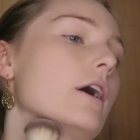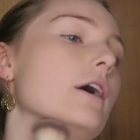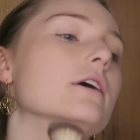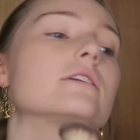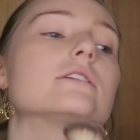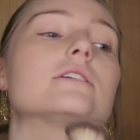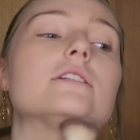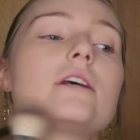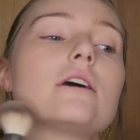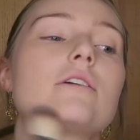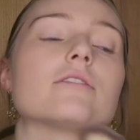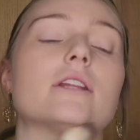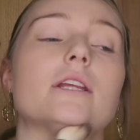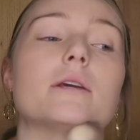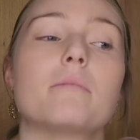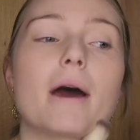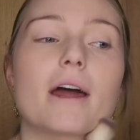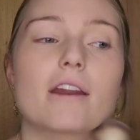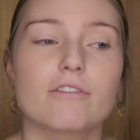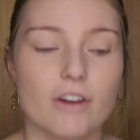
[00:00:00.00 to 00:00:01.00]
It's definitely
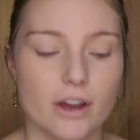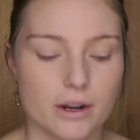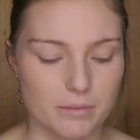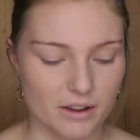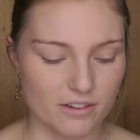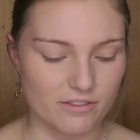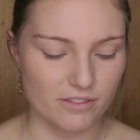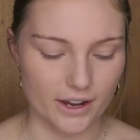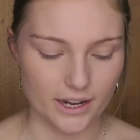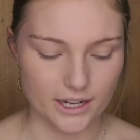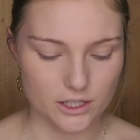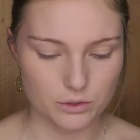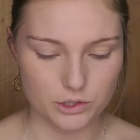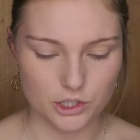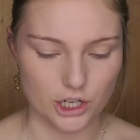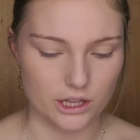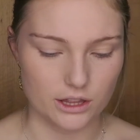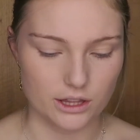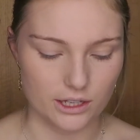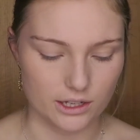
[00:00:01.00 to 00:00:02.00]
mattified my face,
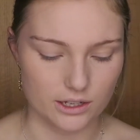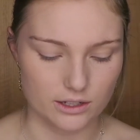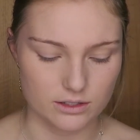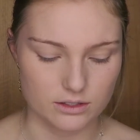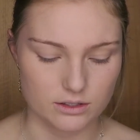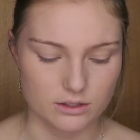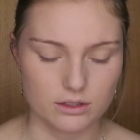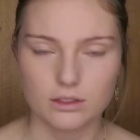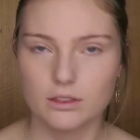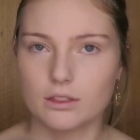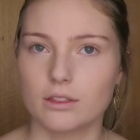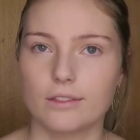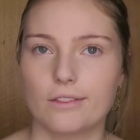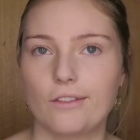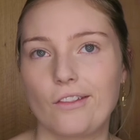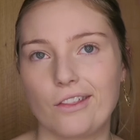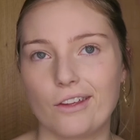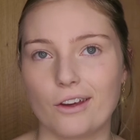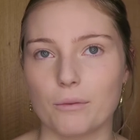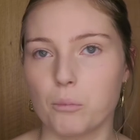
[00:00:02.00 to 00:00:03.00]
which I think is
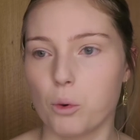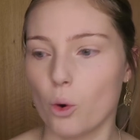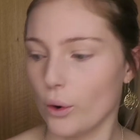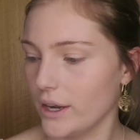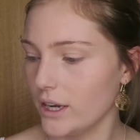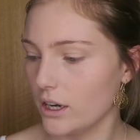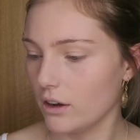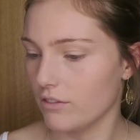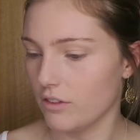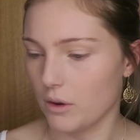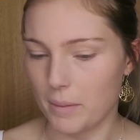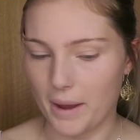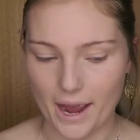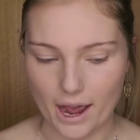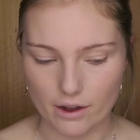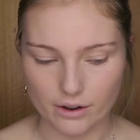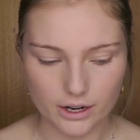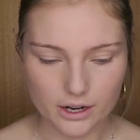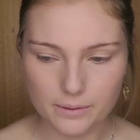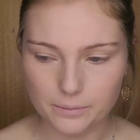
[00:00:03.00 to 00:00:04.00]
the point of a
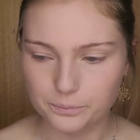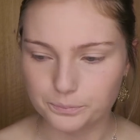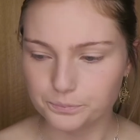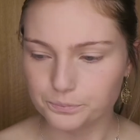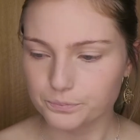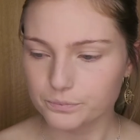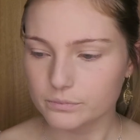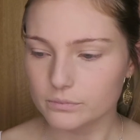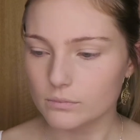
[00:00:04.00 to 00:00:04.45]
powder.